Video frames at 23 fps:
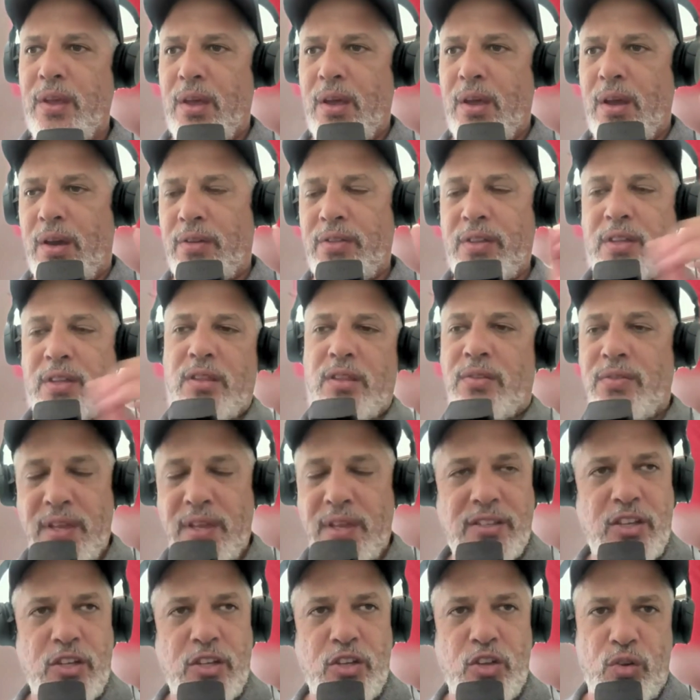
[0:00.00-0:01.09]
I think the things
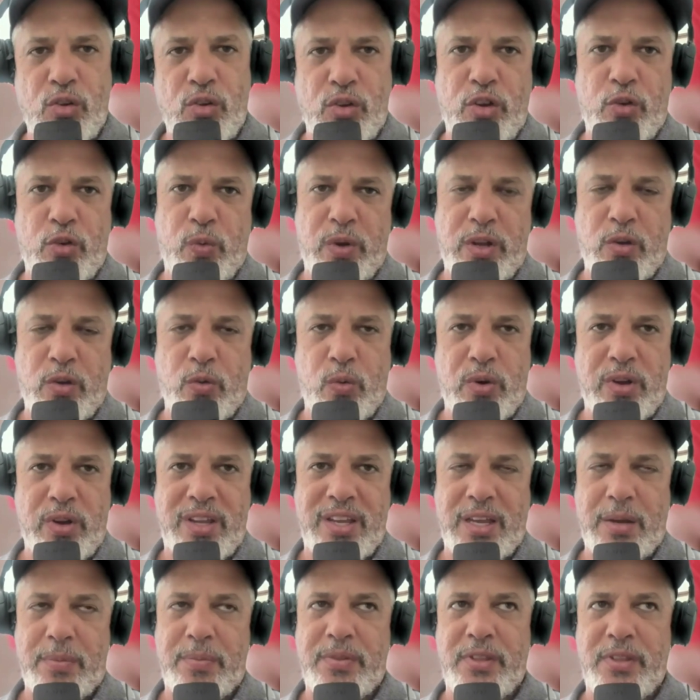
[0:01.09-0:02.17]
that you learn when you're working
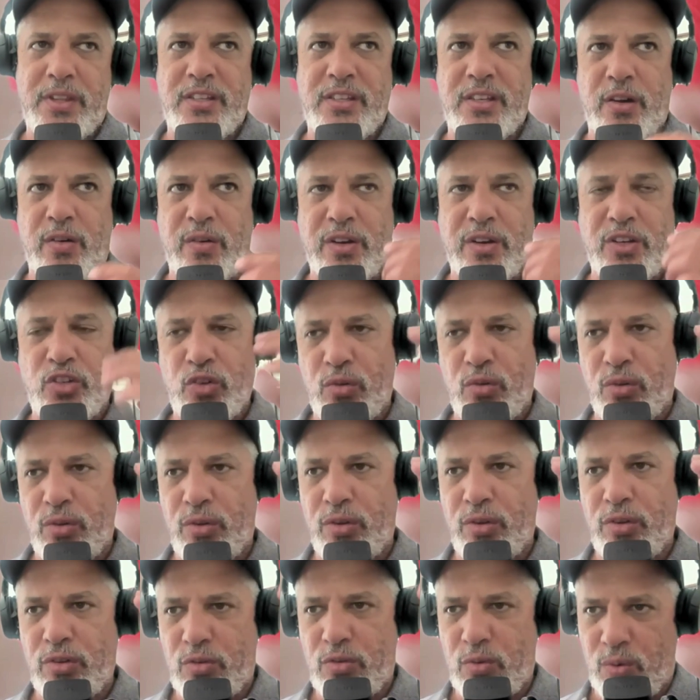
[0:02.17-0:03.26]
up in these areas, you
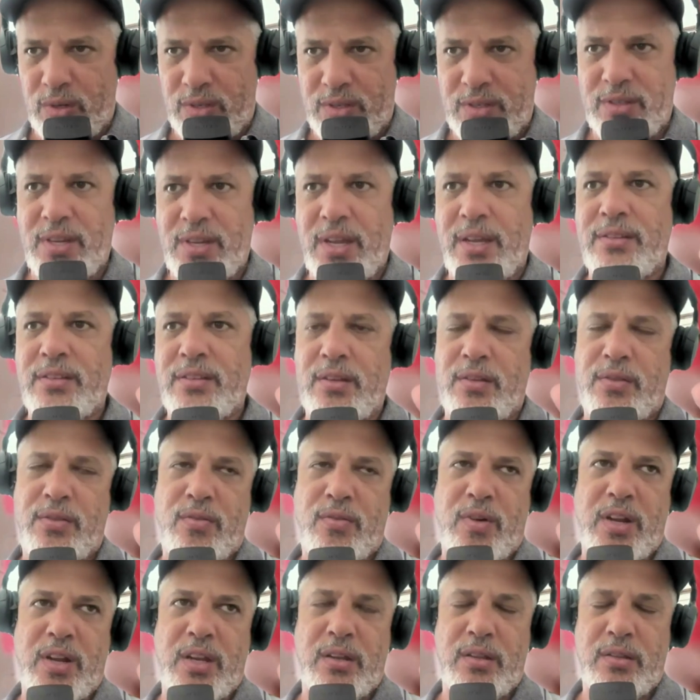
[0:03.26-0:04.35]
learn to assess
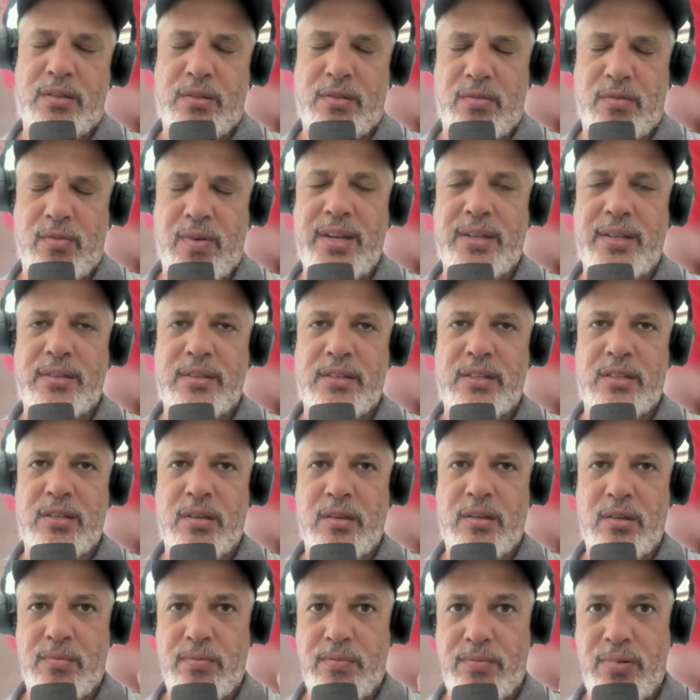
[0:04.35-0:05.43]
the threats
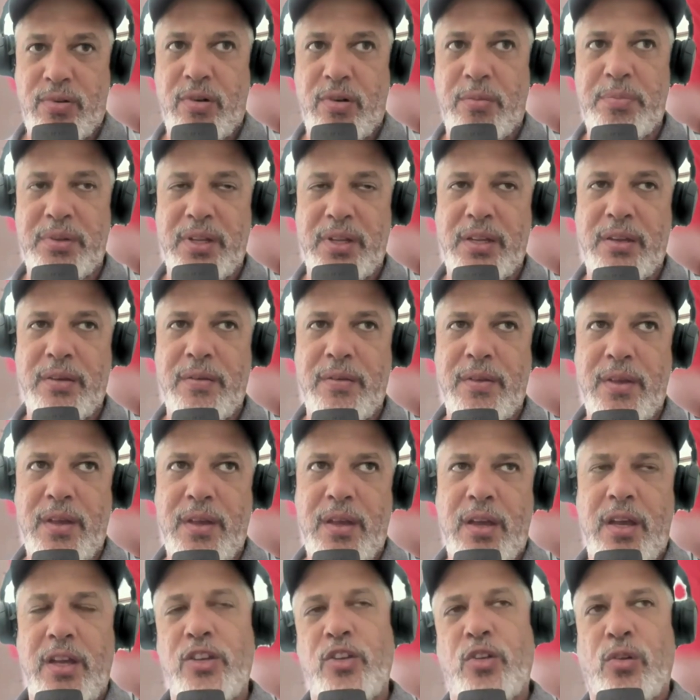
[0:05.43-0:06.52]
properly,
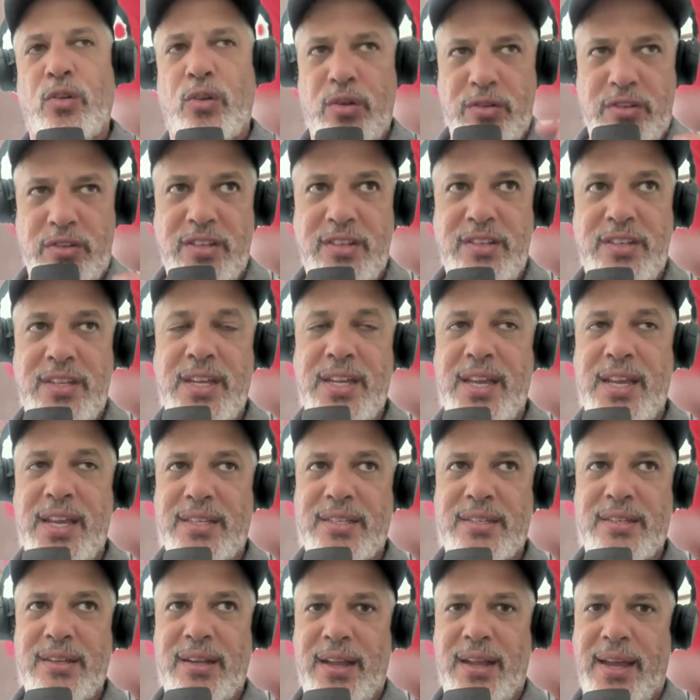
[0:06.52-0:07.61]
and you learn to
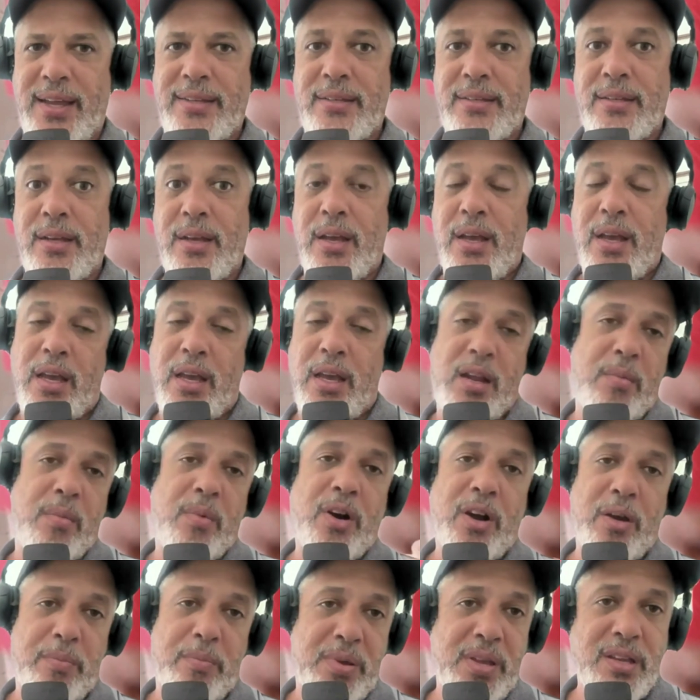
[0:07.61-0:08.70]
de-escalate. And in
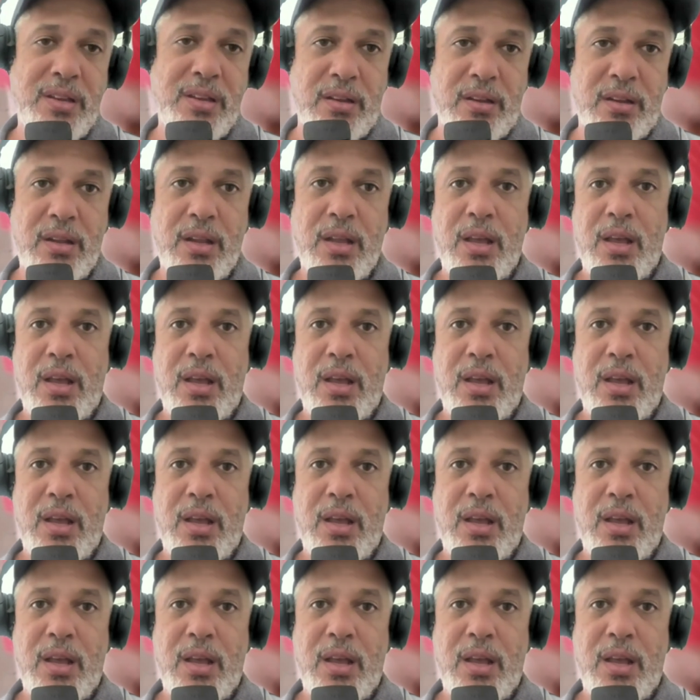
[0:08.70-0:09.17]
my opinion,